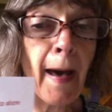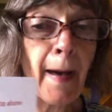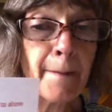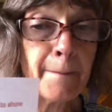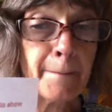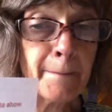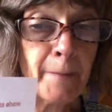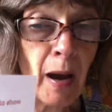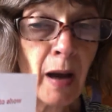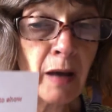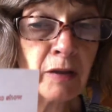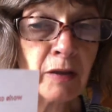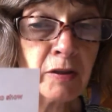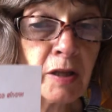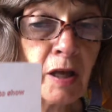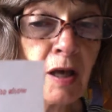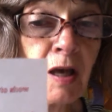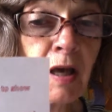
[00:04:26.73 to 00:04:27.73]

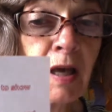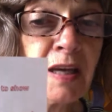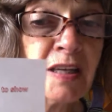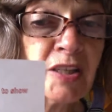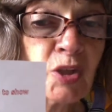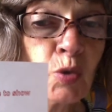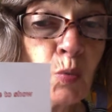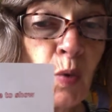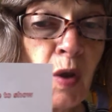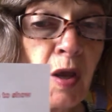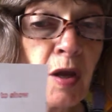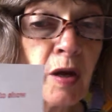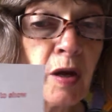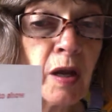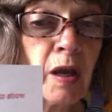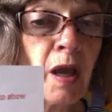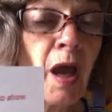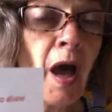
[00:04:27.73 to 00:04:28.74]
Martha is
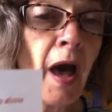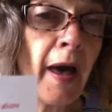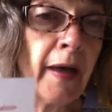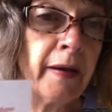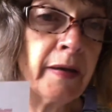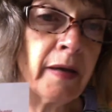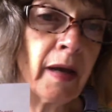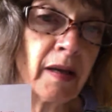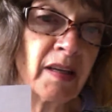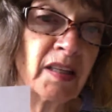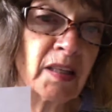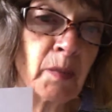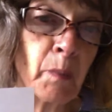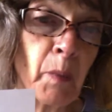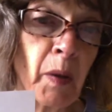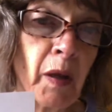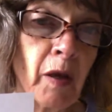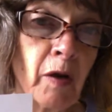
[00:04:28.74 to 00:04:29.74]
wearing a nice
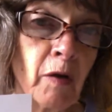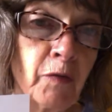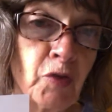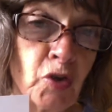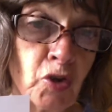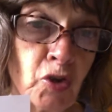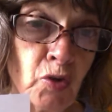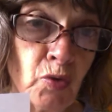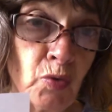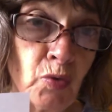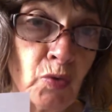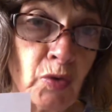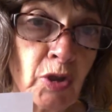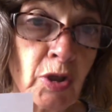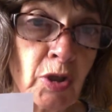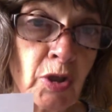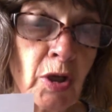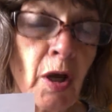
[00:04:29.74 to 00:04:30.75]
pair of
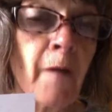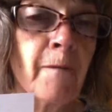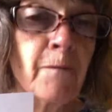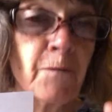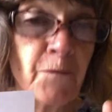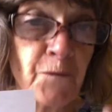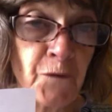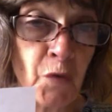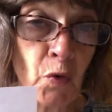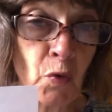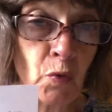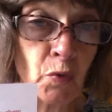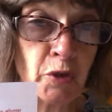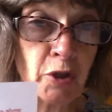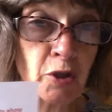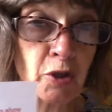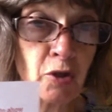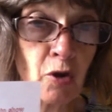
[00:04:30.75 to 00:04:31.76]
shoes, full
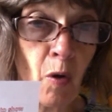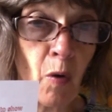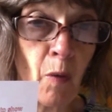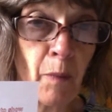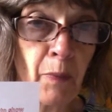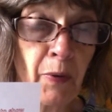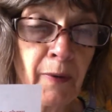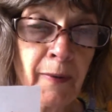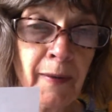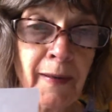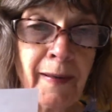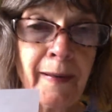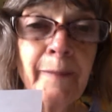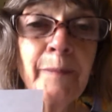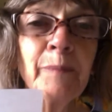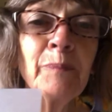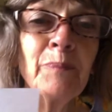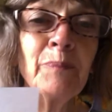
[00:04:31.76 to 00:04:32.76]
stop.
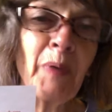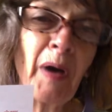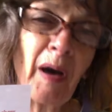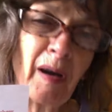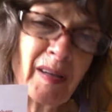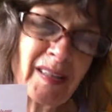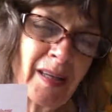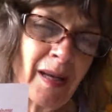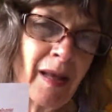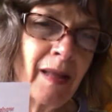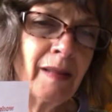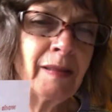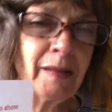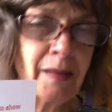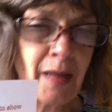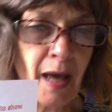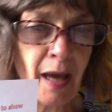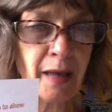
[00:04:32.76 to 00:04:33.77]
But
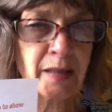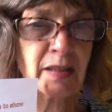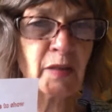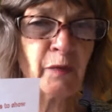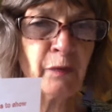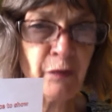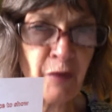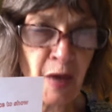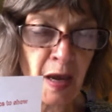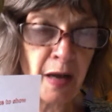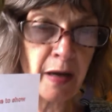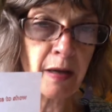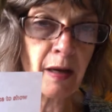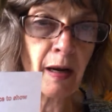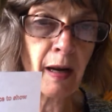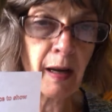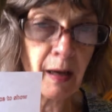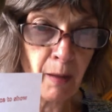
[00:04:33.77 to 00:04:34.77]
that's very
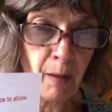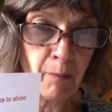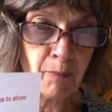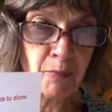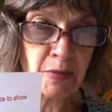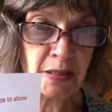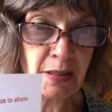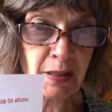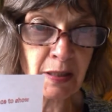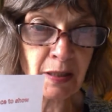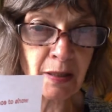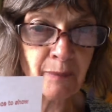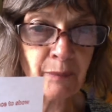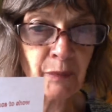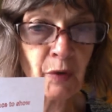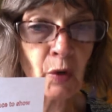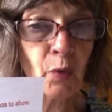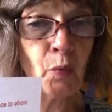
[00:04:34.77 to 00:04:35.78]
clumsy.
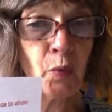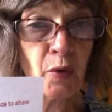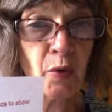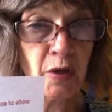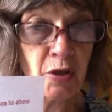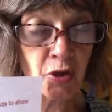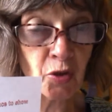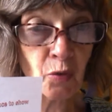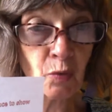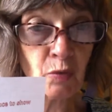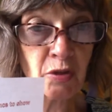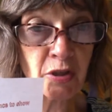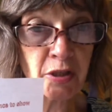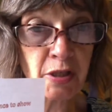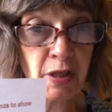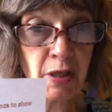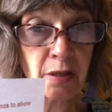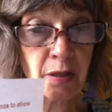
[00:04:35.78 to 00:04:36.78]
We don't
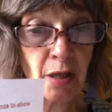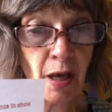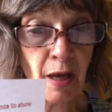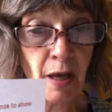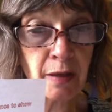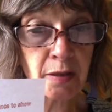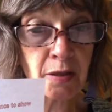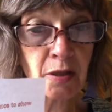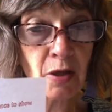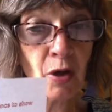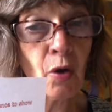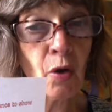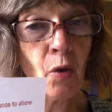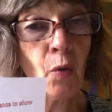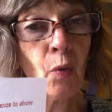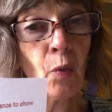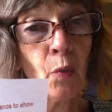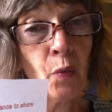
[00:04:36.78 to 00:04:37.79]
say that.
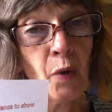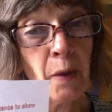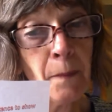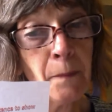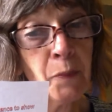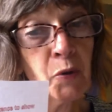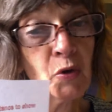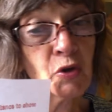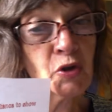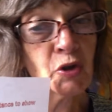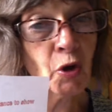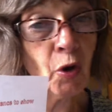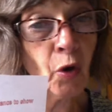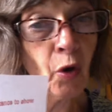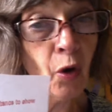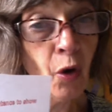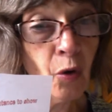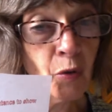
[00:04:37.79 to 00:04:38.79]
We put it
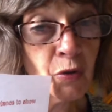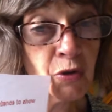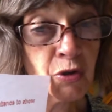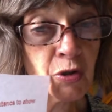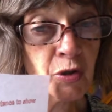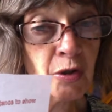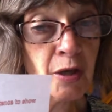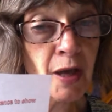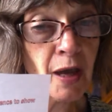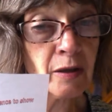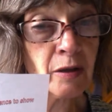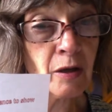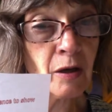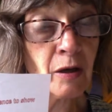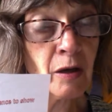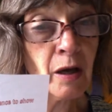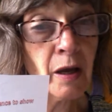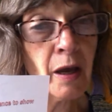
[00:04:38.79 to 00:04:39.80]
all
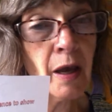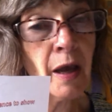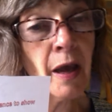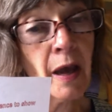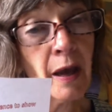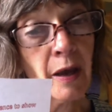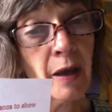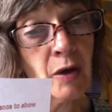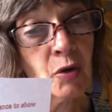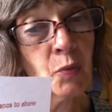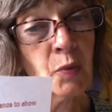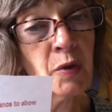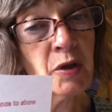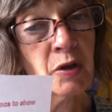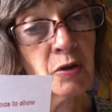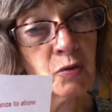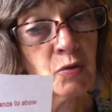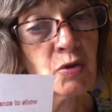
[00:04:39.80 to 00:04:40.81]
together and we
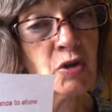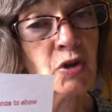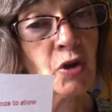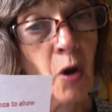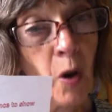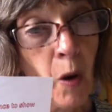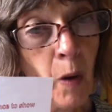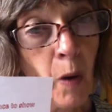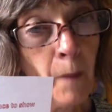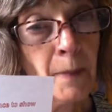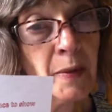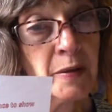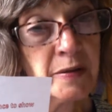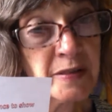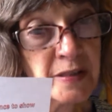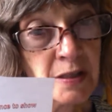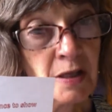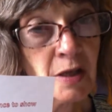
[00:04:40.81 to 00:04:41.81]
use
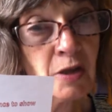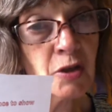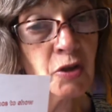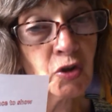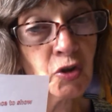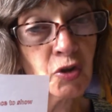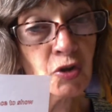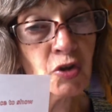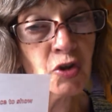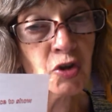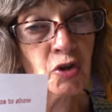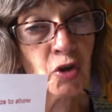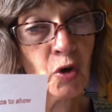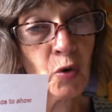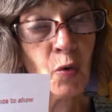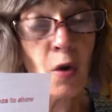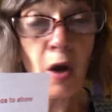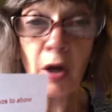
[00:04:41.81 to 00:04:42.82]
commas to
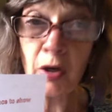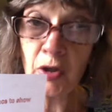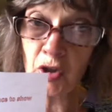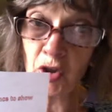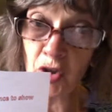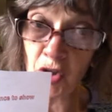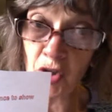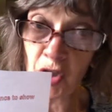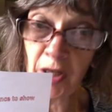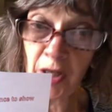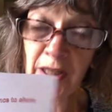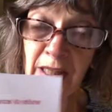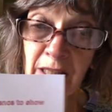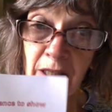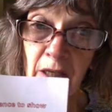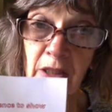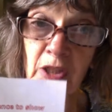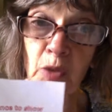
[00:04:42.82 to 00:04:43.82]
show, just
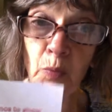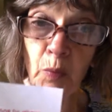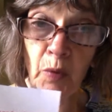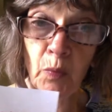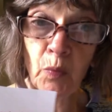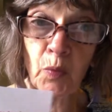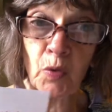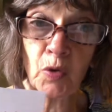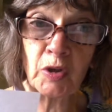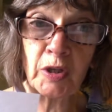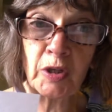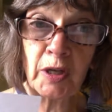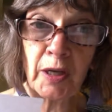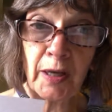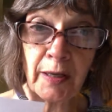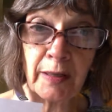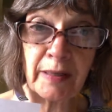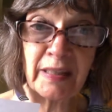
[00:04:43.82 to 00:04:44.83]
as we would
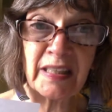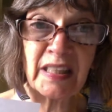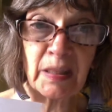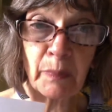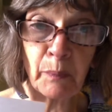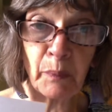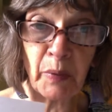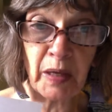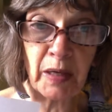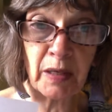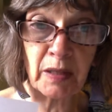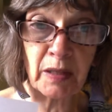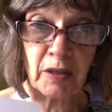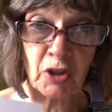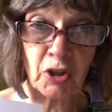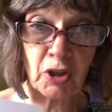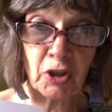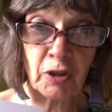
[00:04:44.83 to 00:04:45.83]
in
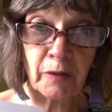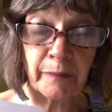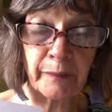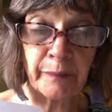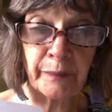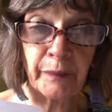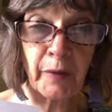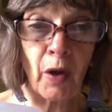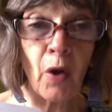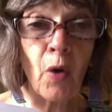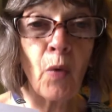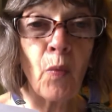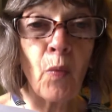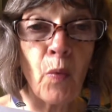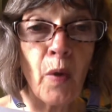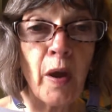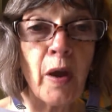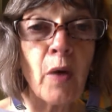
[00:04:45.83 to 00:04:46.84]
speech,
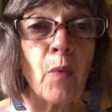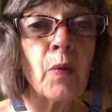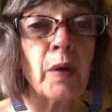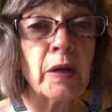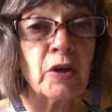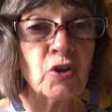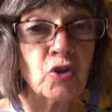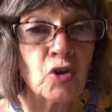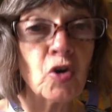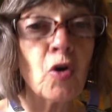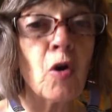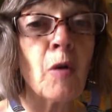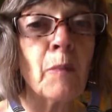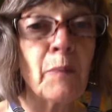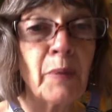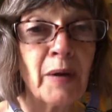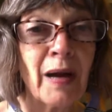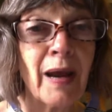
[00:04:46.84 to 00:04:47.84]
where we draw
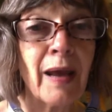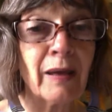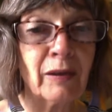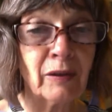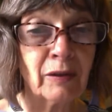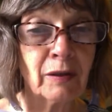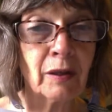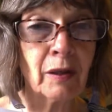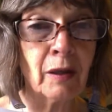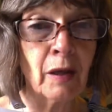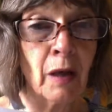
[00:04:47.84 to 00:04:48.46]
breath.